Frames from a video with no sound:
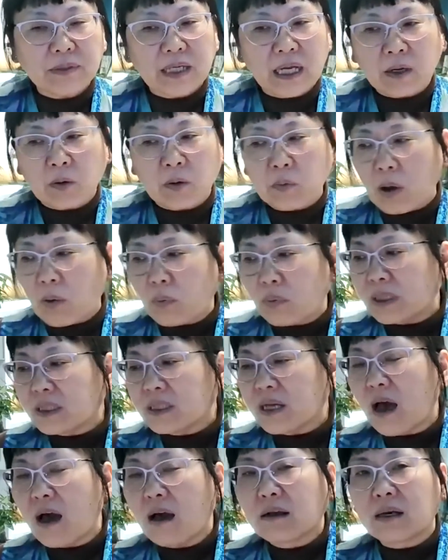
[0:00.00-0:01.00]
And when we
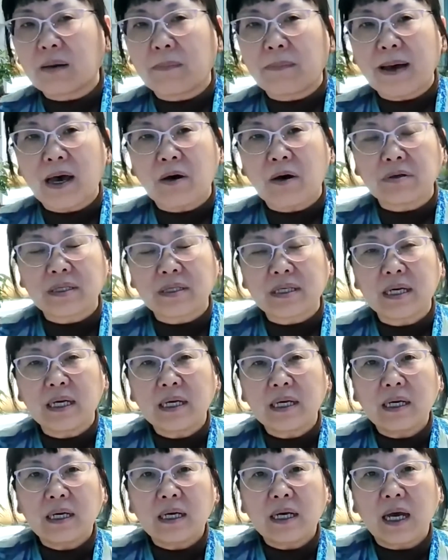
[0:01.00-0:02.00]
talk about
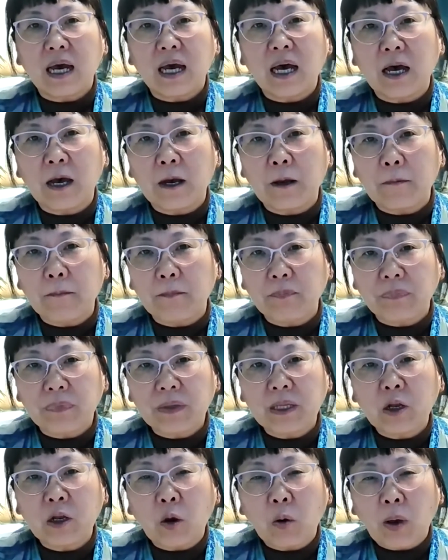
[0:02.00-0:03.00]

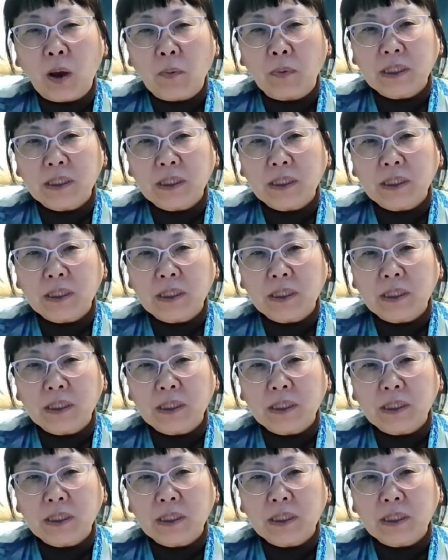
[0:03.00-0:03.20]
when